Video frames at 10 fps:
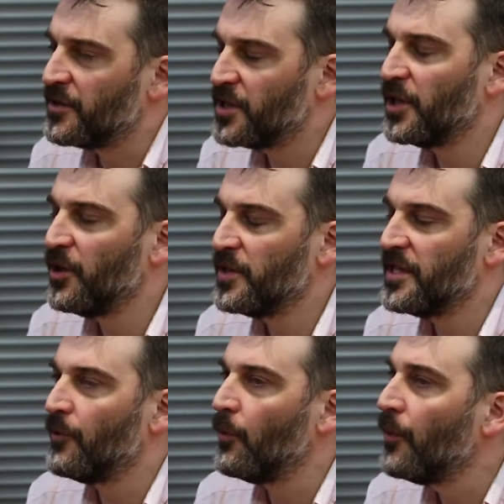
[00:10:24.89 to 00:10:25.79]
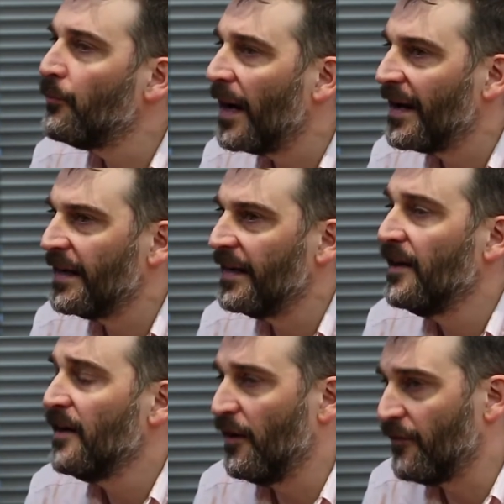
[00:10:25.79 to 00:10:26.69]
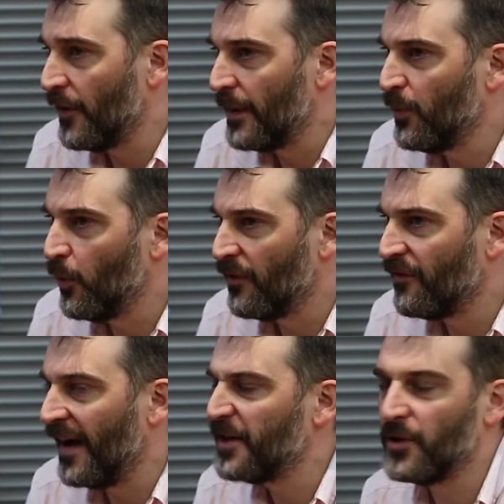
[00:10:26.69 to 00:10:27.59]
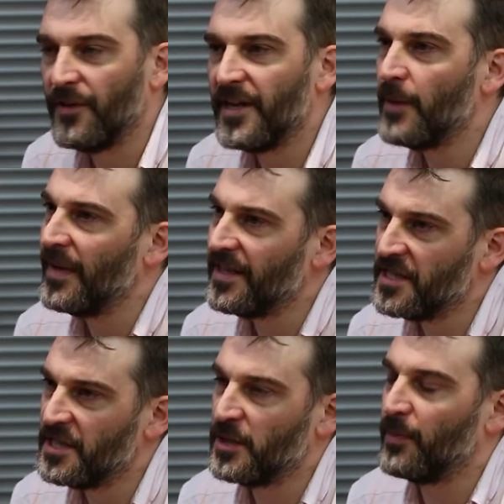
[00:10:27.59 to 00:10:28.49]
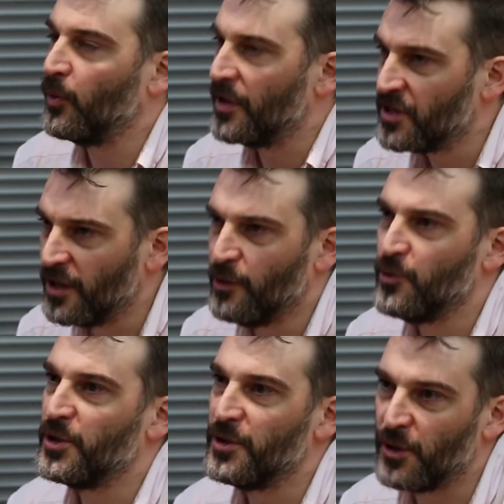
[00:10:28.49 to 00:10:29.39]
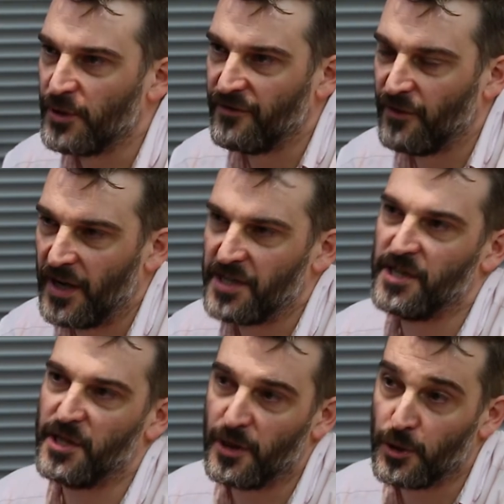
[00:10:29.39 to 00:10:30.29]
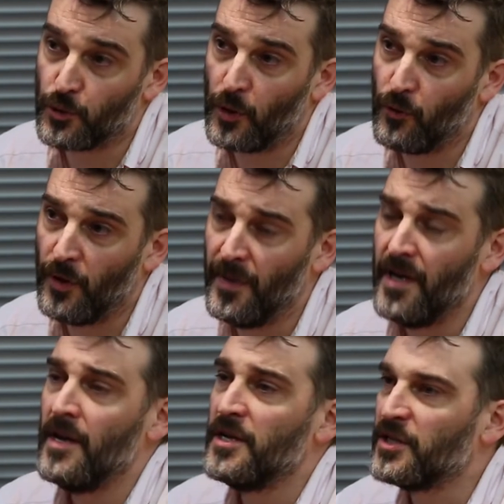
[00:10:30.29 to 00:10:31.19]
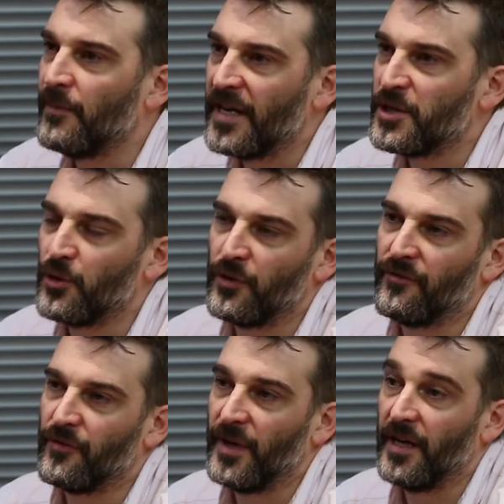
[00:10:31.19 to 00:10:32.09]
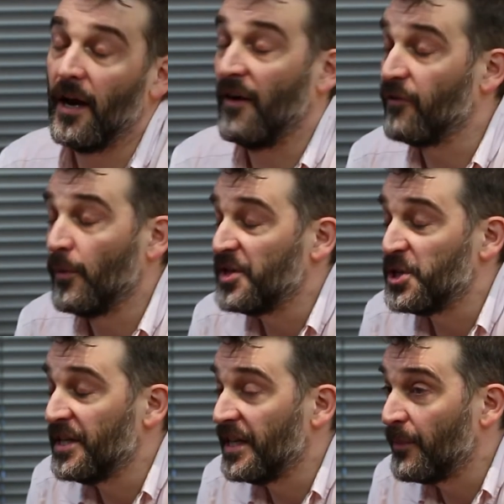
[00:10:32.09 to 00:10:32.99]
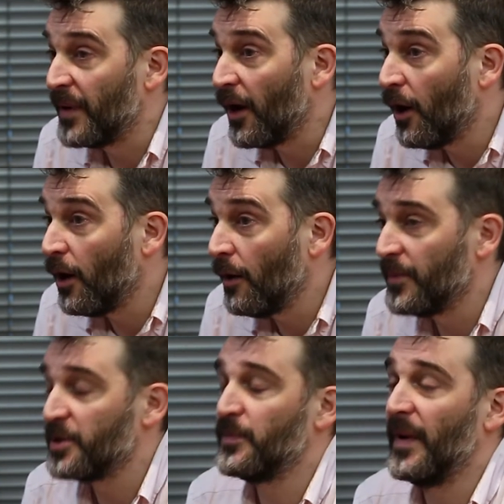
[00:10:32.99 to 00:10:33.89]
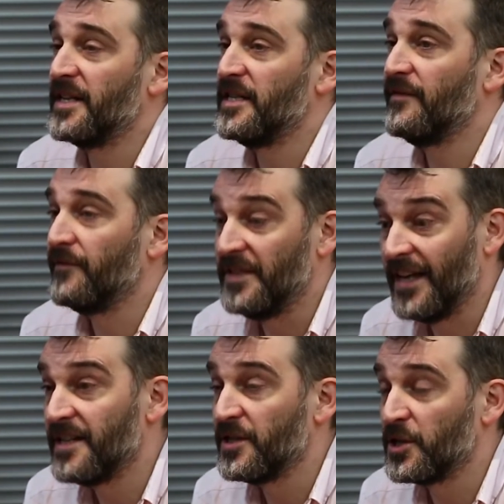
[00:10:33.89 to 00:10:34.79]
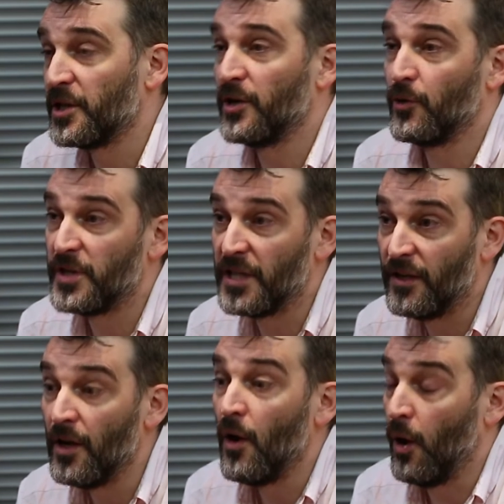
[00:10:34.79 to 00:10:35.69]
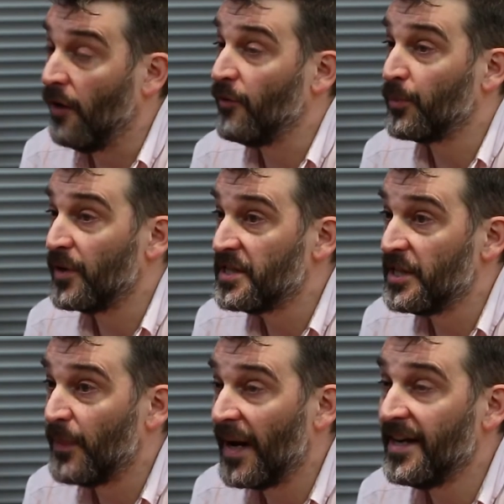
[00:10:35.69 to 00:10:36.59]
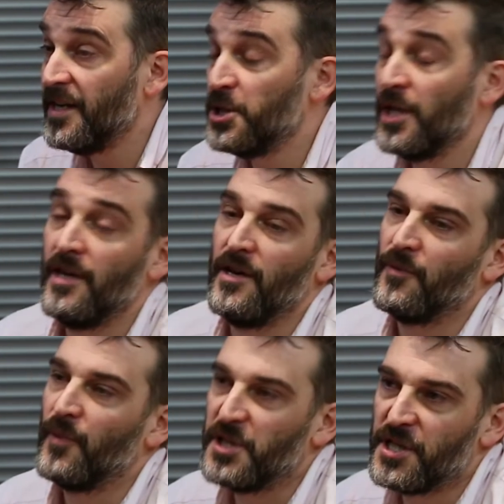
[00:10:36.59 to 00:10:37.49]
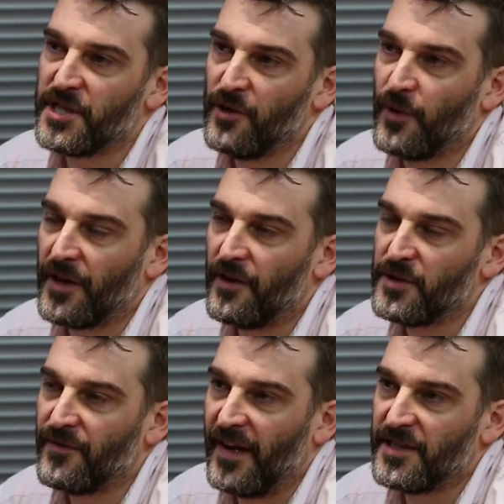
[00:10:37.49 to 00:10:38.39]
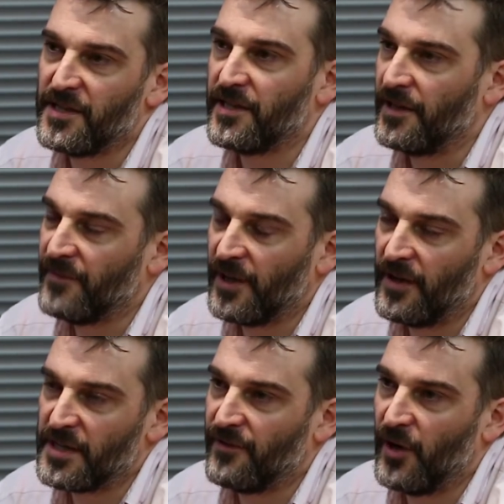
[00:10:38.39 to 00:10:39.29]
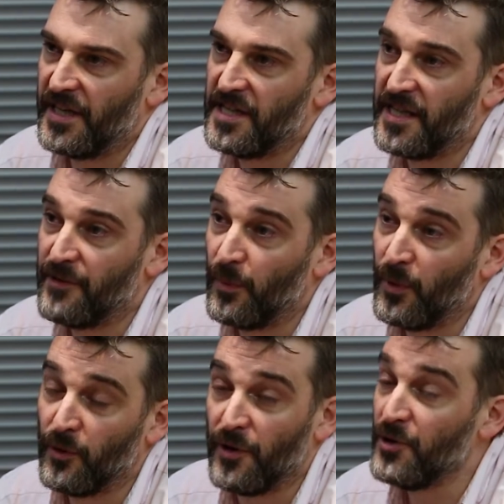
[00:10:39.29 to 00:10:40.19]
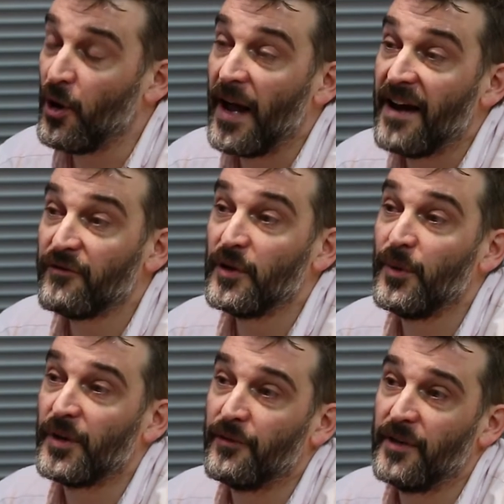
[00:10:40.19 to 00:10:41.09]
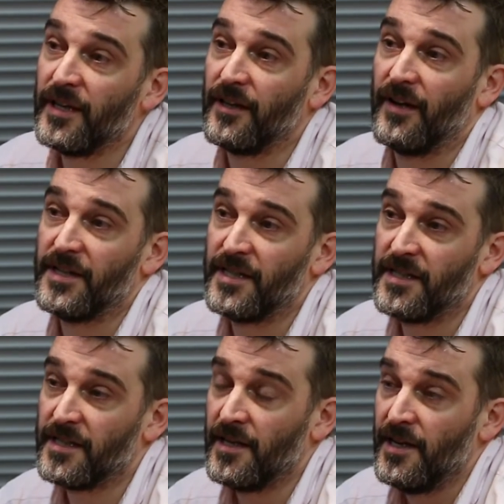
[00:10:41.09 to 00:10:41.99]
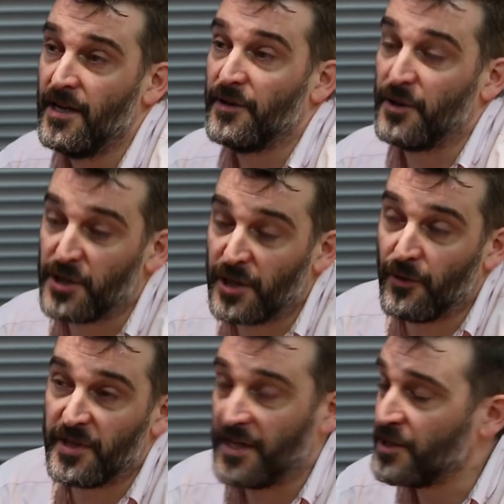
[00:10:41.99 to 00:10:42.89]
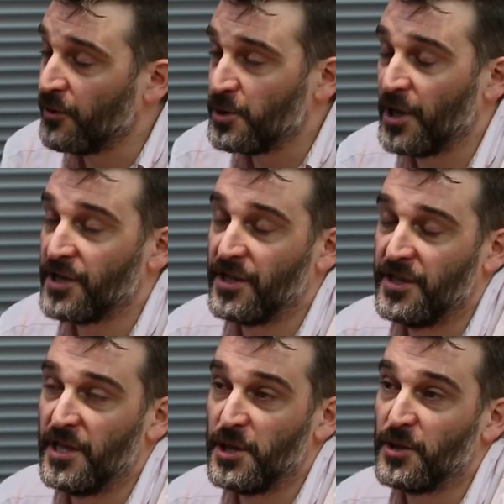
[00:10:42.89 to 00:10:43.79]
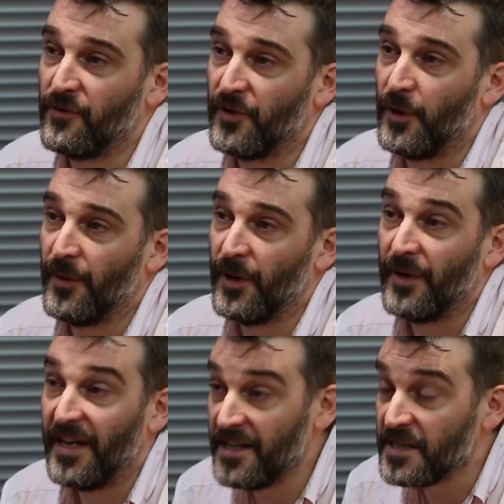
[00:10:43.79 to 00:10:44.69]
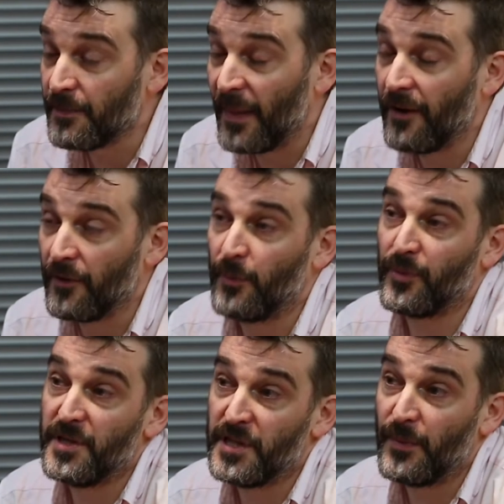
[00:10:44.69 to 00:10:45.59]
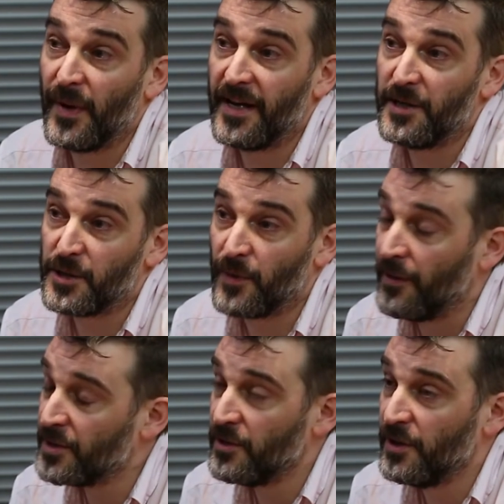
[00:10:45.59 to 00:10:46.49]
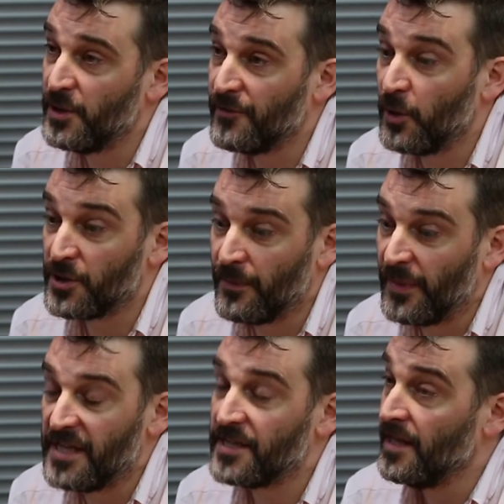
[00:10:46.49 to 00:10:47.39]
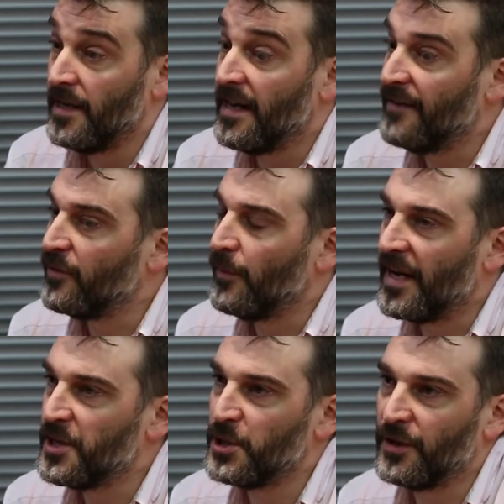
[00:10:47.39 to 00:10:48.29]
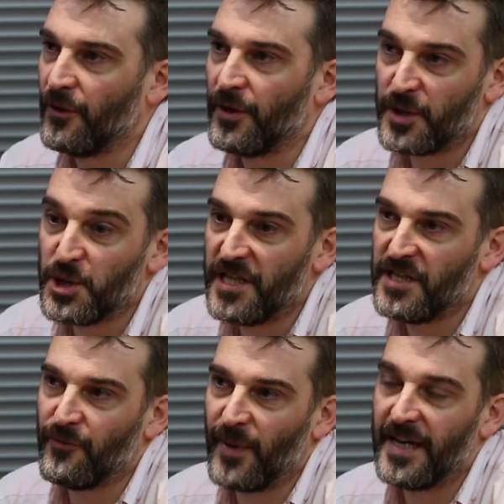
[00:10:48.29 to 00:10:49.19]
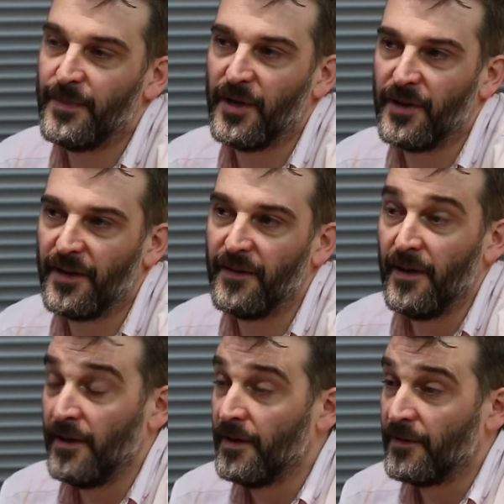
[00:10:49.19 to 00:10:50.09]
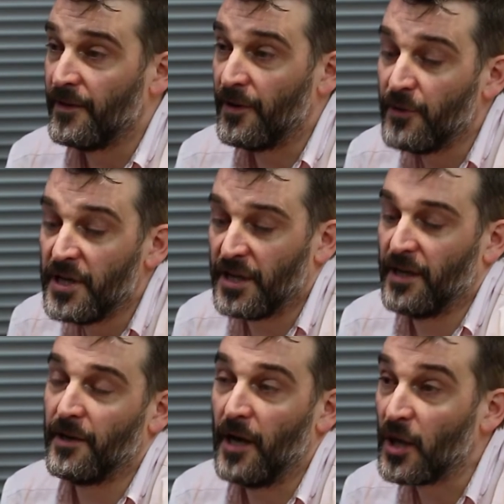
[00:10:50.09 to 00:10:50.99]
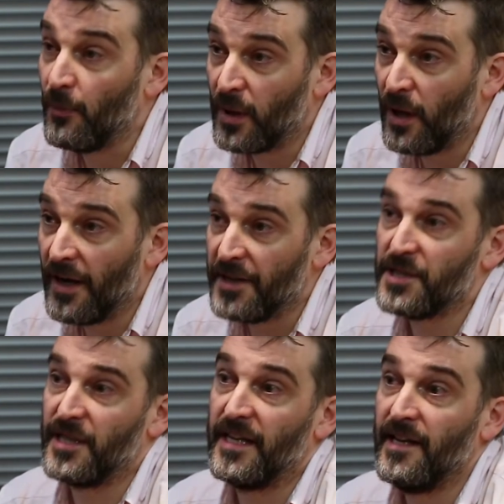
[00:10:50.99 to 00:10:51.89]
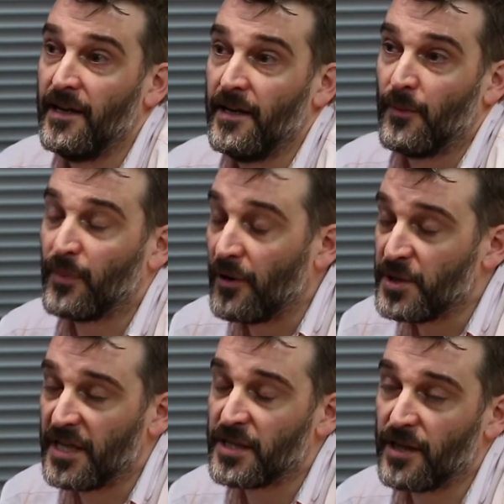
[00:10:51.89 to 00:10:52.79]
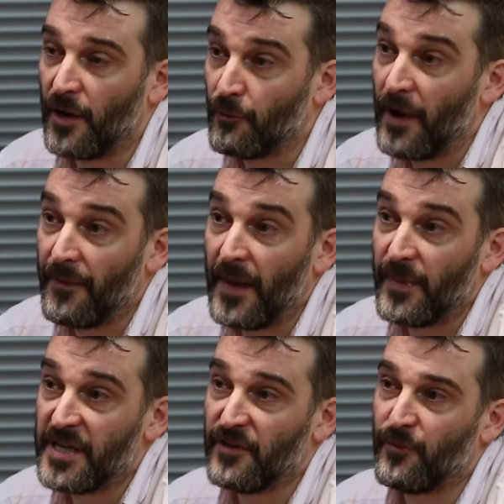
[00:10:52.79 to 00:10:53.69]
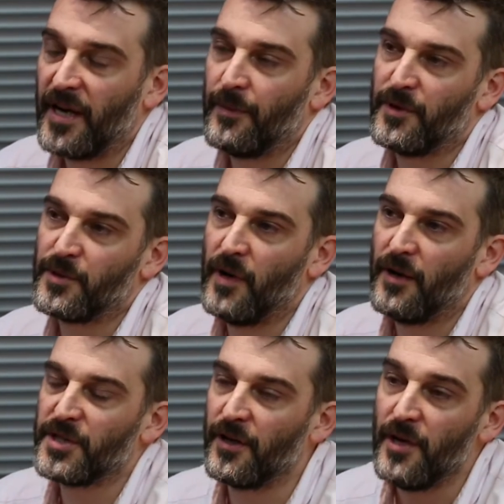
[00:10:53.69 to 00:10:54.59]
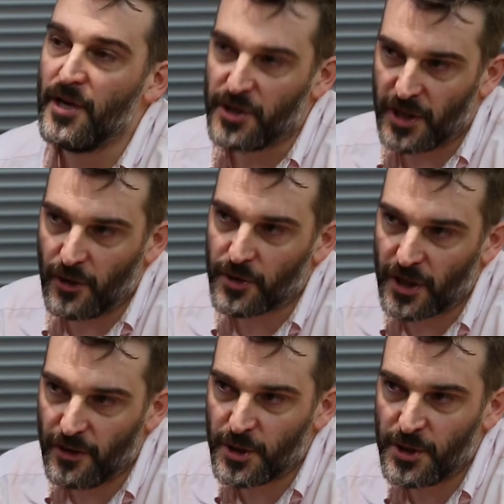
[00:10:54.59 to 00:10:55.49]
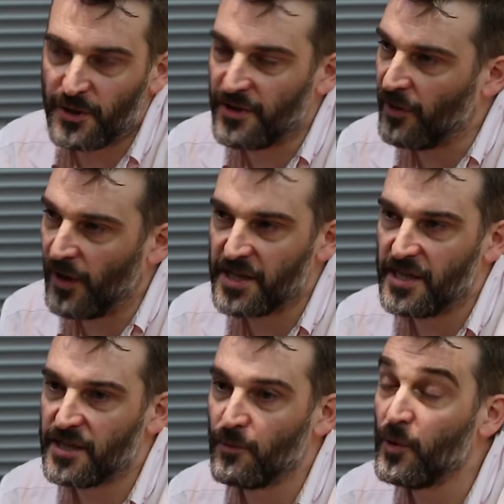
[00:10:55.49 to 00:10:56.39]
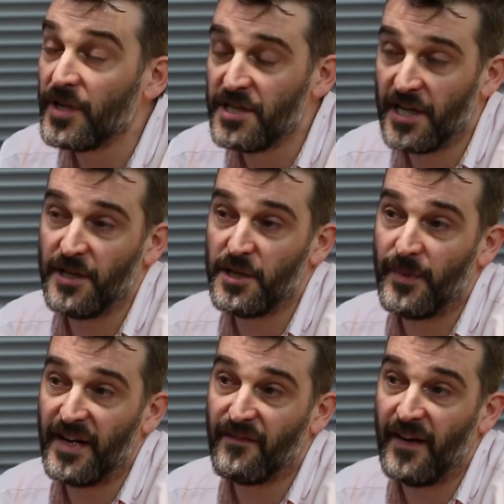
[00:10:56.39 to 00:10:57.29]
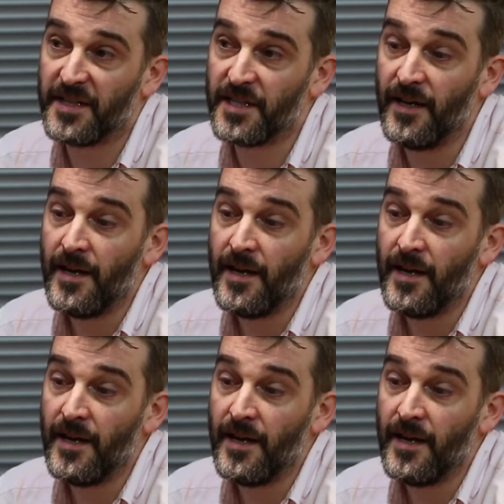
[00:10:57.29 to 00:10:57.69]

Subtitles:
So security will remain a very important factor, and the ability to deploy solutions on devices to control them, to make sure that from a GDPR perspective, data security of a printed page, which is still one of those factors that the likes of IDC report that not everybody realises, that security is not just a digital phenomenon, it is about the printed page as well. As soon as you've got somebody's information on a sheet of paper, then there is a compliancy process around that piece of paper as well. So secure solutions on devices will continue to be a factor.